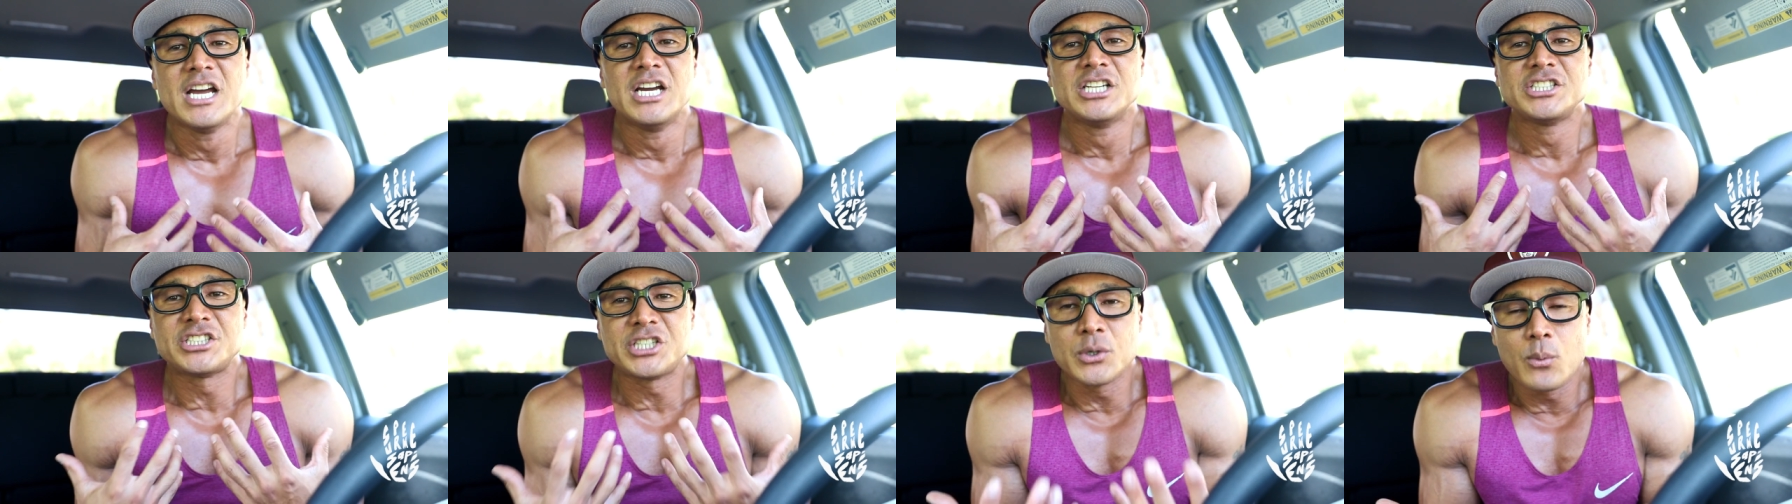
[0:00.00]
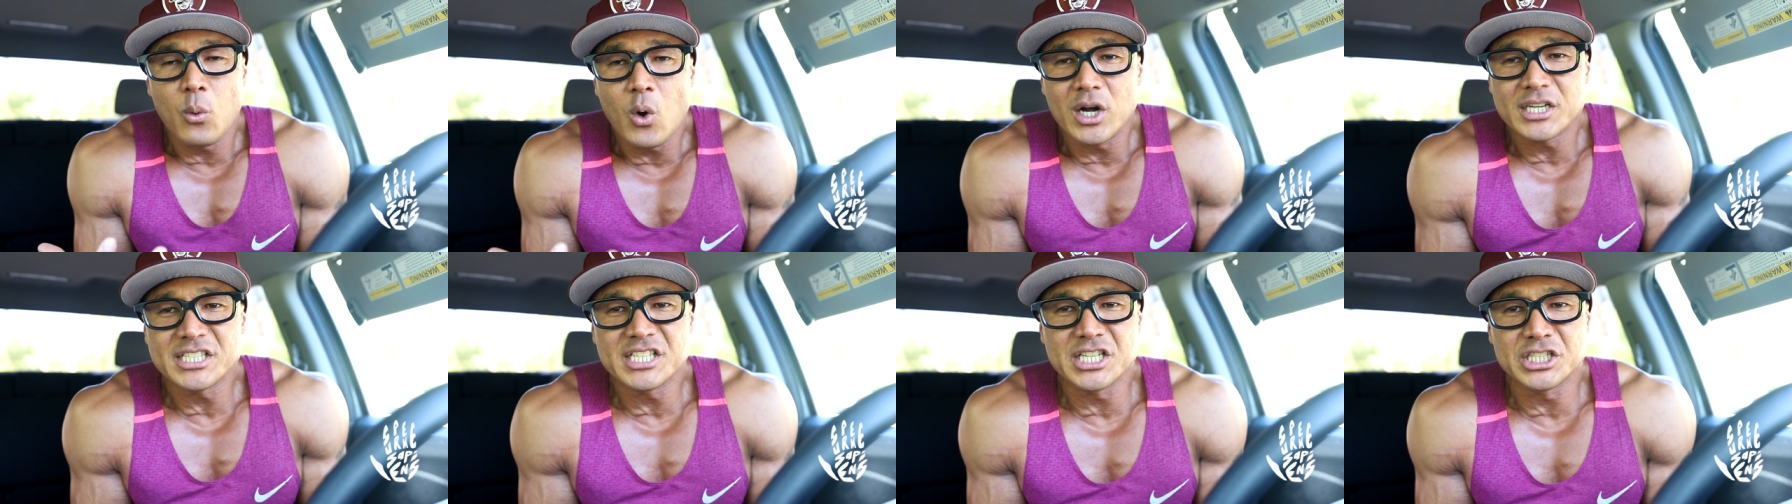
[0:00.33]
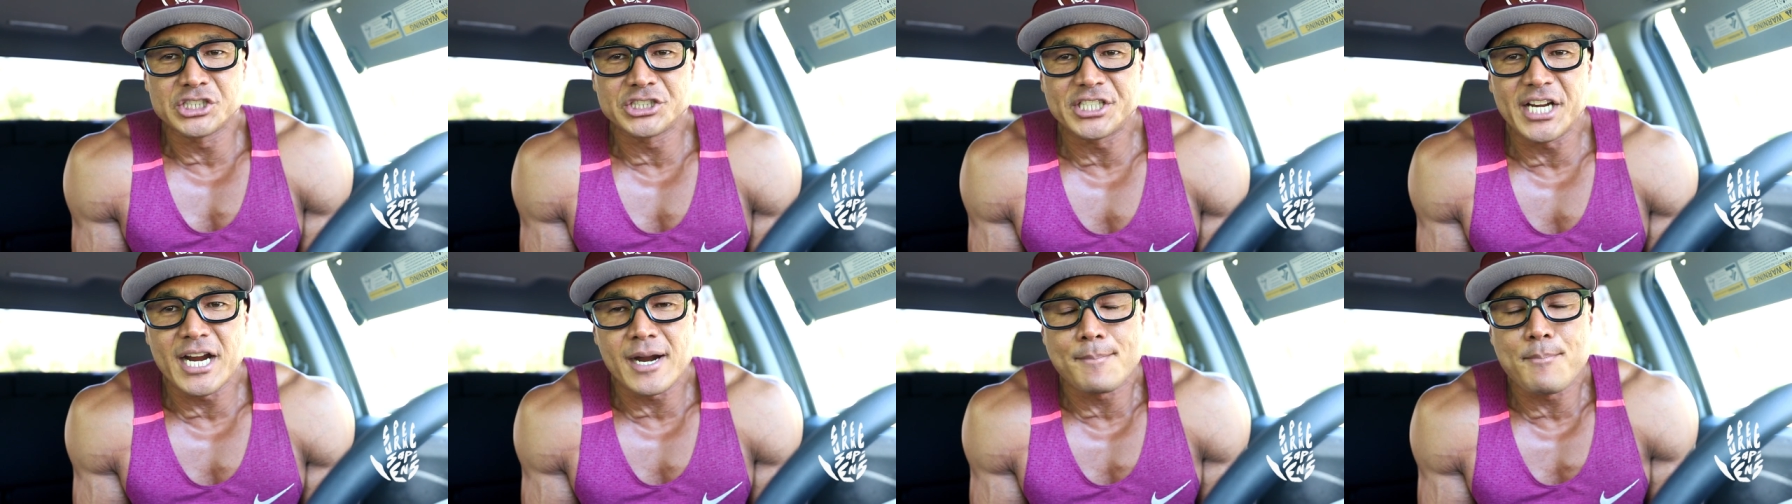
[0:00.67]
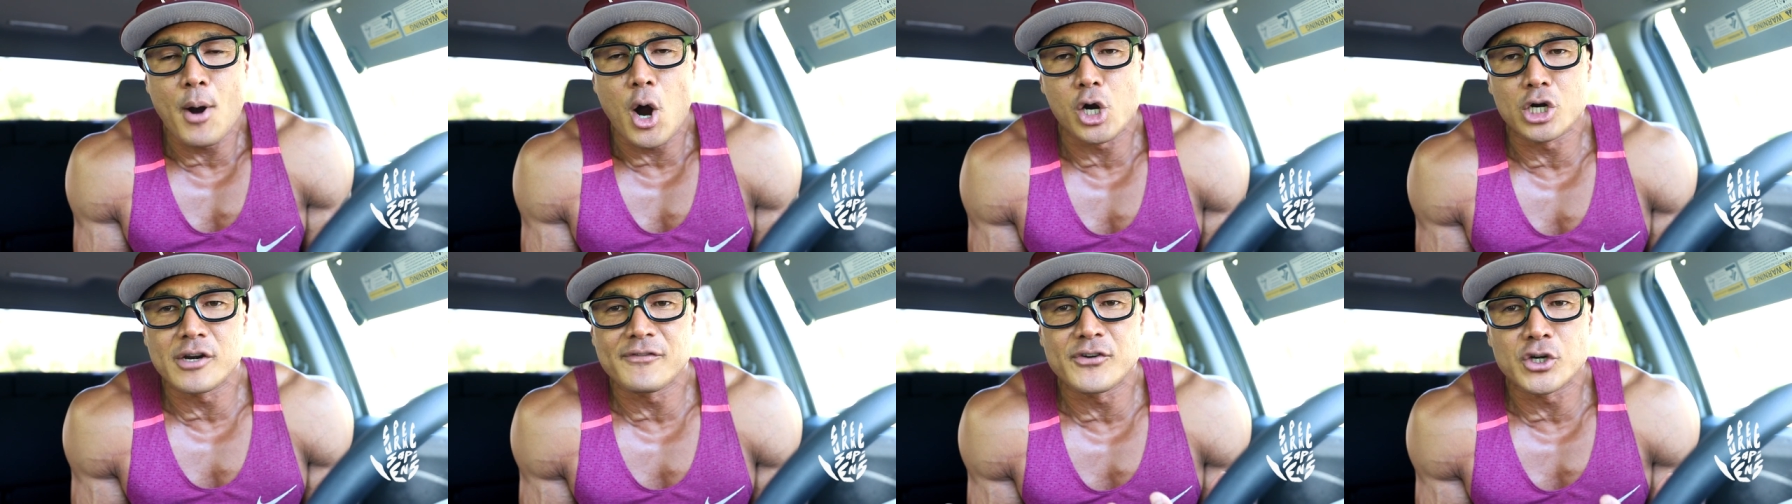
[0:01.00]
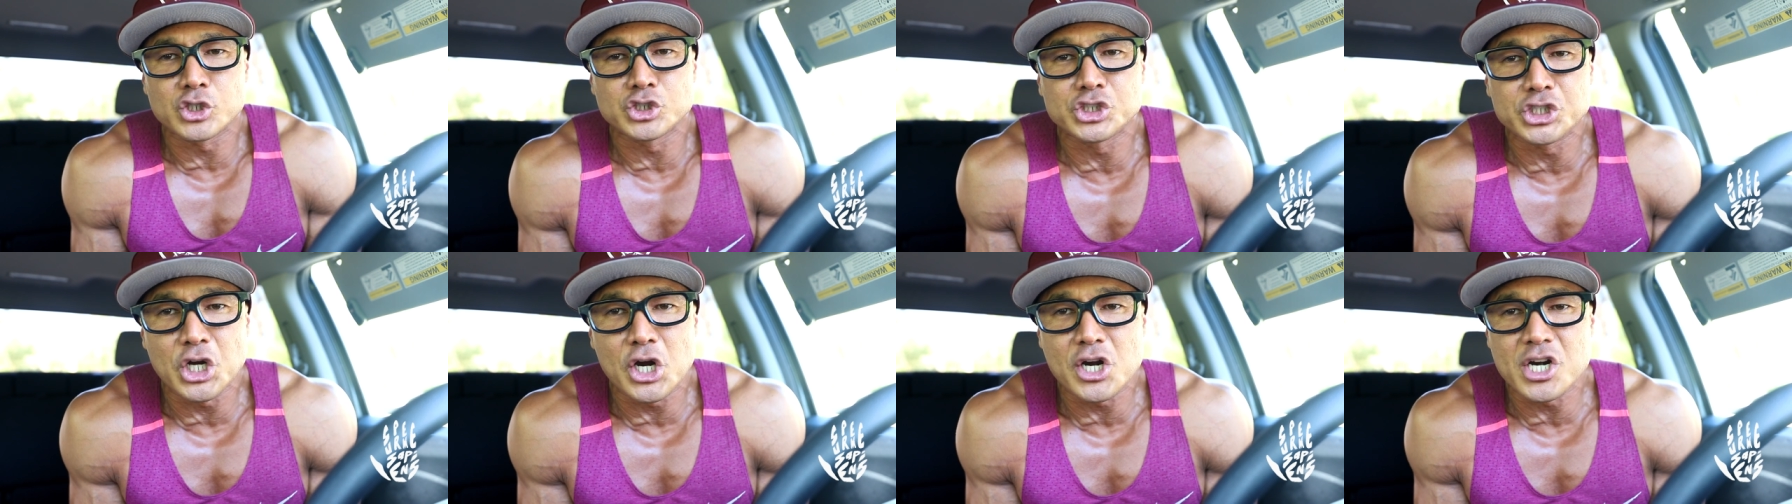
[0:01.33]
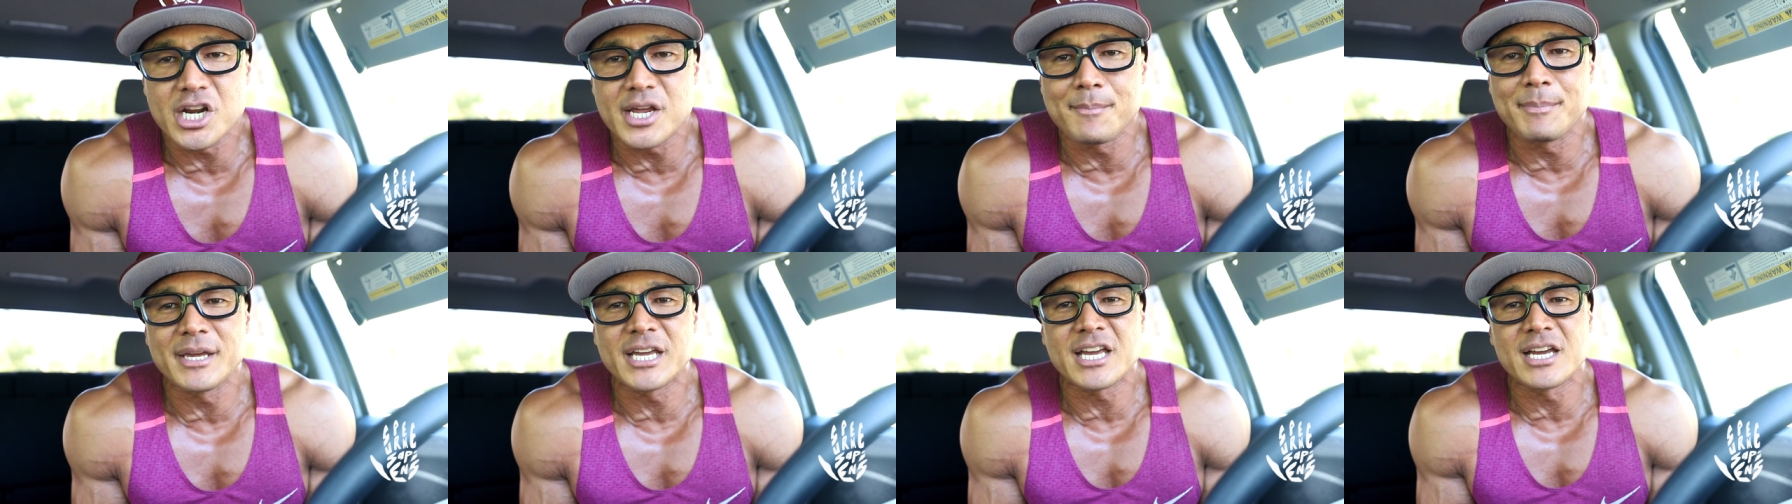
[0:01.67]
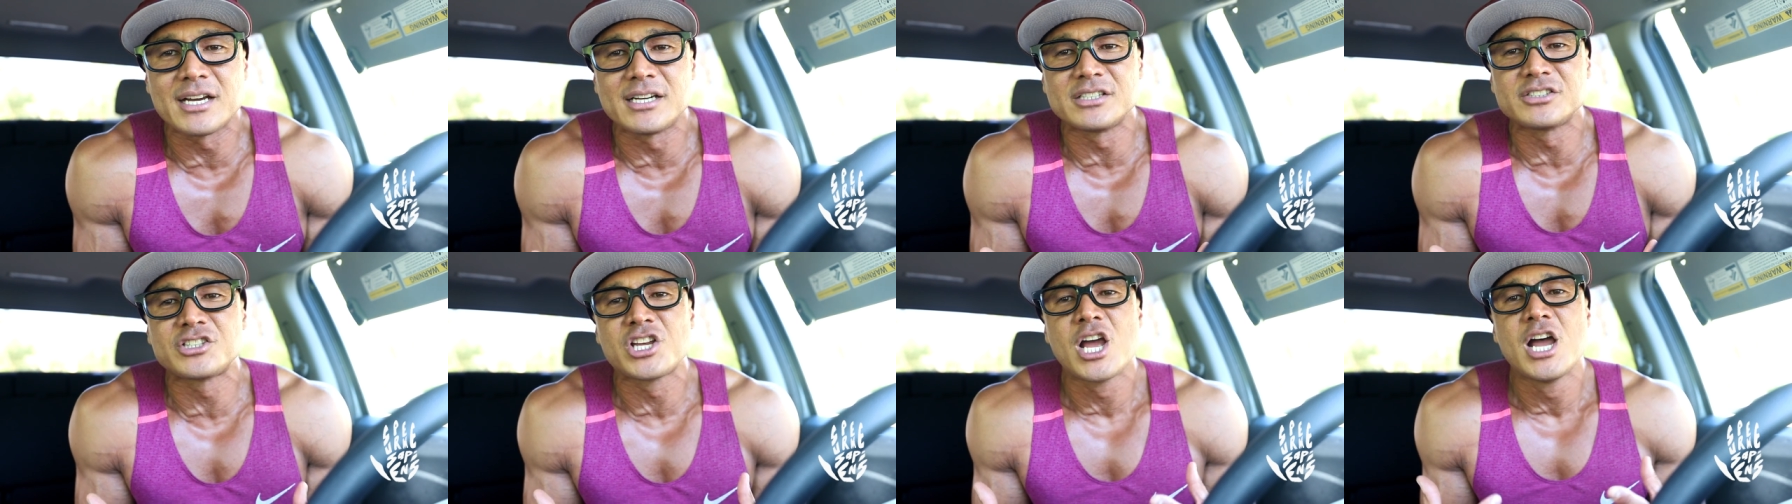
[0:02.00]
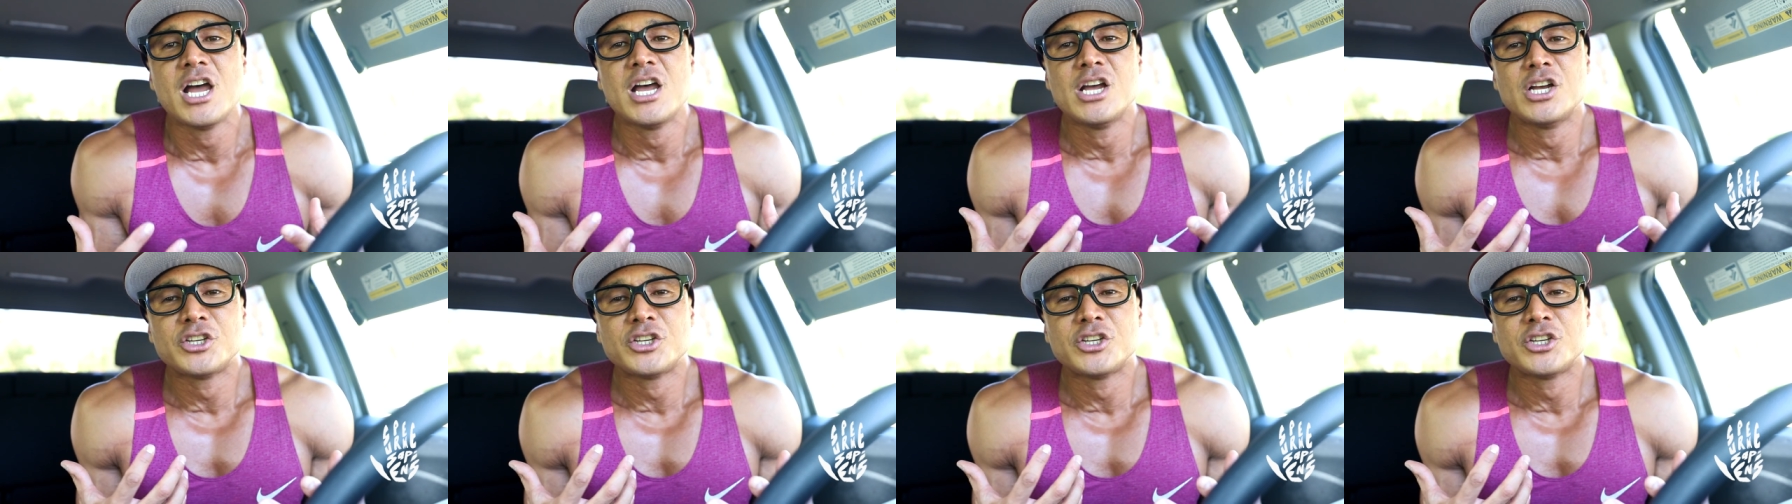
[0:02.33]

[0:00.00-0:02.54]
She wanted to share part of her journey because